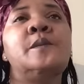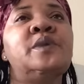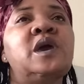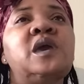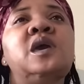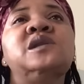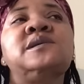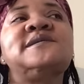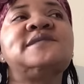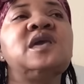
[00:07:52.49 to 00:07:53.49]
But
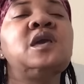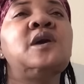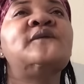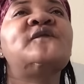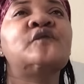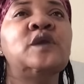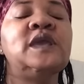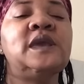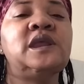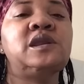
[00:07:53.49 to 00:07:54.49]
to see a
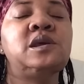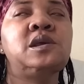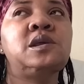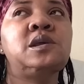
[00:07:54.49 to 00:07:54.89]
friend